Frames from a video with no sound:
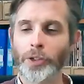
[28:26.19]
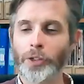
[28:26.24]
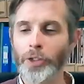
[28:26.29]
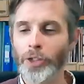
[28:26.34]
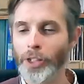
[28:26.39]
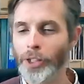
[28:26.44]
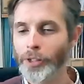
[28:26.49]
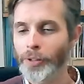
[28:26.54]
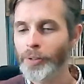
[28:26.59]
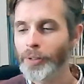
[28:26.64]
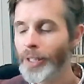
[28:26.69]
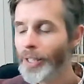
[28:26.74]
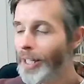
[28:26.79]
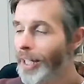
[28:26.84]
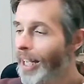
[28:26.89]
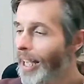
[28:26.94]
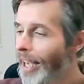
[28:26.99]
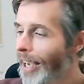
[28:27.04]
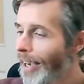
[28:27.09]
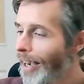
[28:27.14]
So,
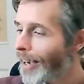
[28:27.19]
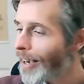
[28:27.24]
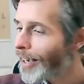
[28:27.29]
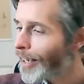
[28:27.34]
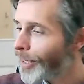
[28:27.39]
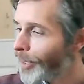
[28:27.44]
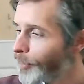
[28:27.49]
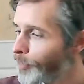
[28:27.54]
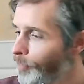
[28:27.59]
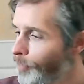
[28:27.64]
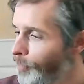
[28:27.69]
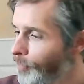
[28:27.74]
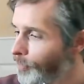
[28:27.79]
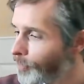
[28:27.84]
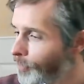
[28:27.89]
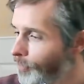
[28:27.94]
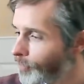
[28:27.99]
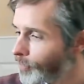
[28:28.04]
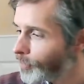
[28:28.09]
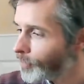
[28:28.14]

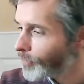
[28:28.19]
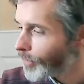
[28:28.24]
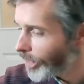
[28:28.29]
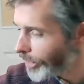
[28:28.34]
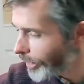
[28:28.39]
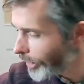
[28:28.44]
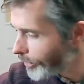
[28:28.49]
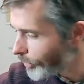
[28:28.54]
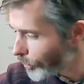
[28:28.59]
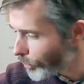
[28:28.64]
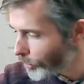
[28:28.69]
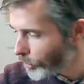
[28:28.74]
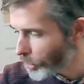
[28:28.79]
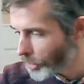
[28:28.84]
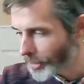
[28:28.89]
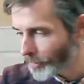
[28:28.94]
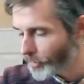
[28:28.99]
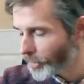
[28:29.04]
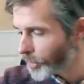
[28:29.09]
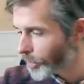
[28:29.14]
okay, so just
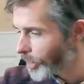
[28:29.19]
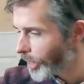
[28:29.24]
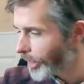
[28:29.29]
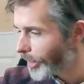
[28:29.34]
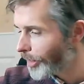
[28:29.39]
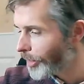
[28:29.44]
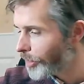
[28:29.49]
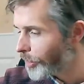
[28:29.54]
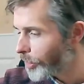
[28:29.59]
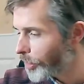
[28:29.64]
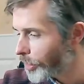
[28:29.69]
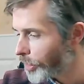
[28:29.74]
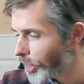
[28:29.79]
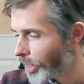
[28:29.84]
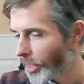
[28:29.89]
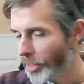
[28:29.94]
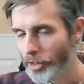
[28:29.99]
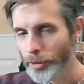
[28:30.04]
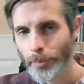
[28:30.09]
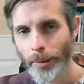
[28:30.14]
give you a second to
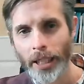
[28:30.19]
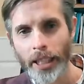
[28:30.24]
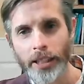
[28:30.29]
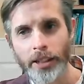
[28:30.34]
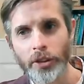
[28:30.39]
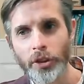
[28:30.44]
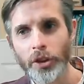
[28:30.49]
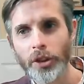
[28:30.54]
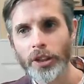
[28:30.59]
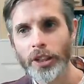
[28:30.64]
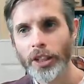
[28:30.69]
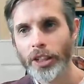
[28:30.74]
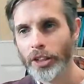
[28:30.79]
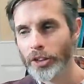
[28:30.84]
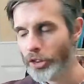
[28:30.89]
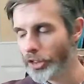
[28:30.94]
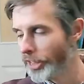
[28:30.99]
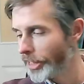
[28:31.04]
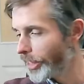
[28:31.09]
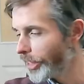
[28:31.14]
turn to page
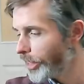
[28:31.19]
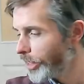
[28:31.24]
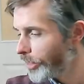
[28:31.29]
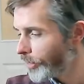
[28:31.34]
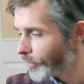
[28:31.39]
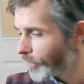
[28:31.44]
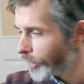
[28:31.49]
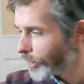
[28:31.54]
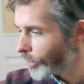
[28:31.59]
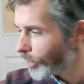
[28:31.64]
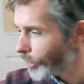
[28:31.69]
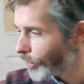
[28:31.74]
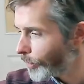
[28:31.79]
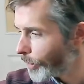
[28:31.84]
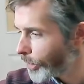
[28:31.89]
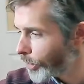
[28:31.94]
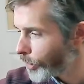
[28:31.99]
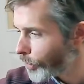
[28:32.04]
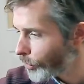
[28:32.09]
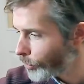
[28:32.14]
13 of
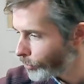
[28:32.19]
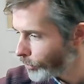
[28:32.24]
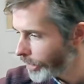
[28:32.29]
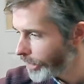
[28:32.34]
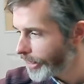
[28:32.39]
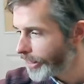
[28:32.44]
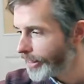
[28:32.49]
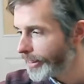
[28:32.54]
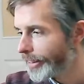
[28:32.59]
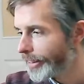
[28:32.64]
GuitarQuest 3.